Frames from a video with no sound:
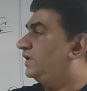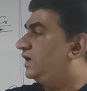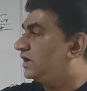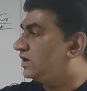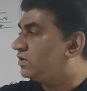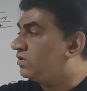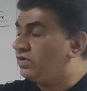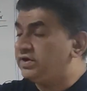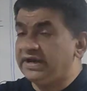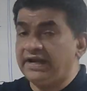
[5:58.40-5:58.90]

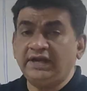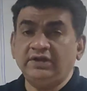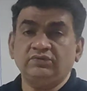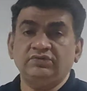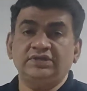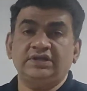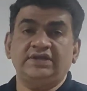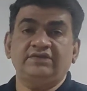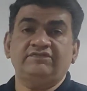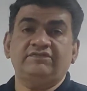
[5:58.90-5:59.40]
According
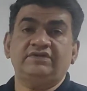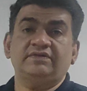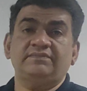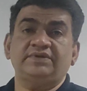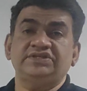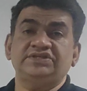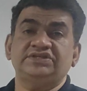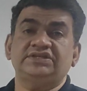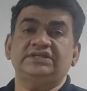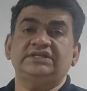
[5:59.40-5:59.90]
to the
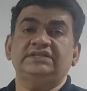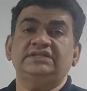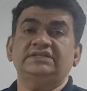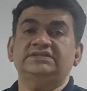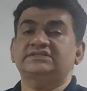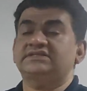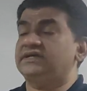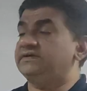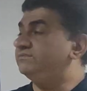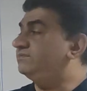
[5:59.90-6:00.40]
information in the
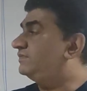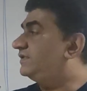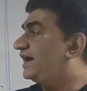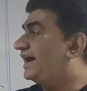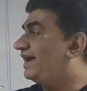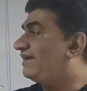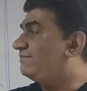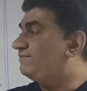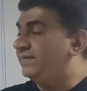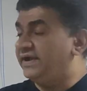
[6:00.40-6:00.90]
sum,
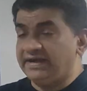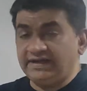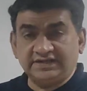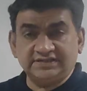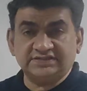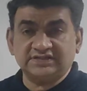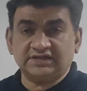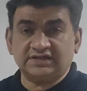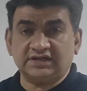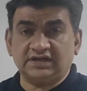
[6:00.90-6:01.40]
I have made
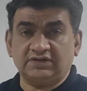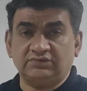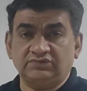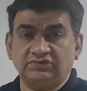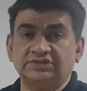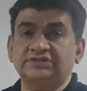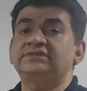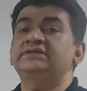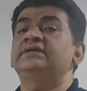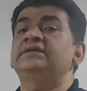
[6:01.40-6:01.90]
this
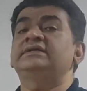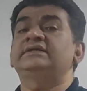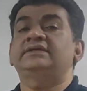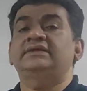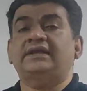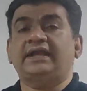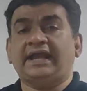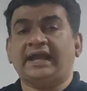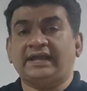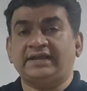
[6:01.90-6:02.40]
account
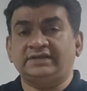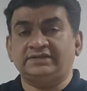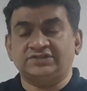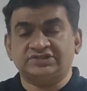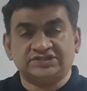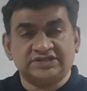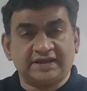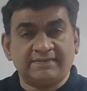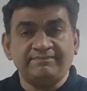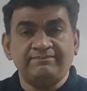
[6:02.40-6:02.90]
and
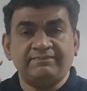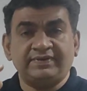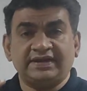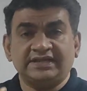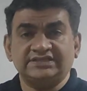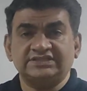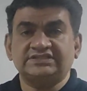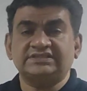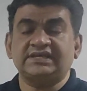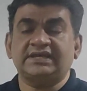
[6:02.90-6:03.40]
step
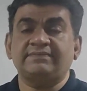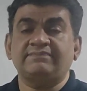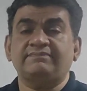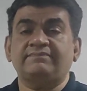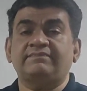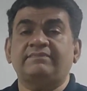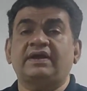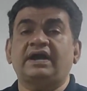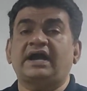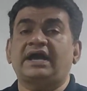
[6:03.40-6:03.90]
by
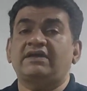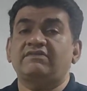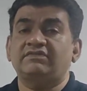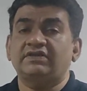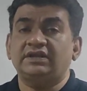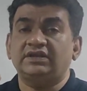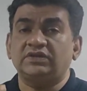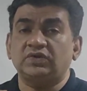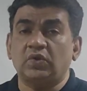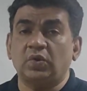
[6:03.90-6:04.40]
step I
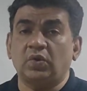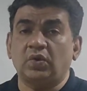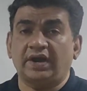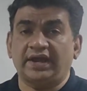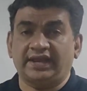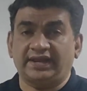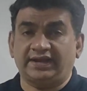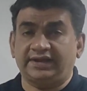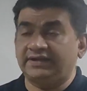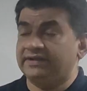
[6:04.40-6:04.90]
will go
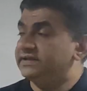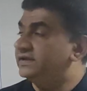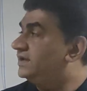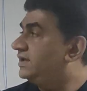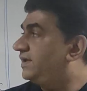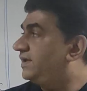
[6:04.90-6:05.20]
ahead.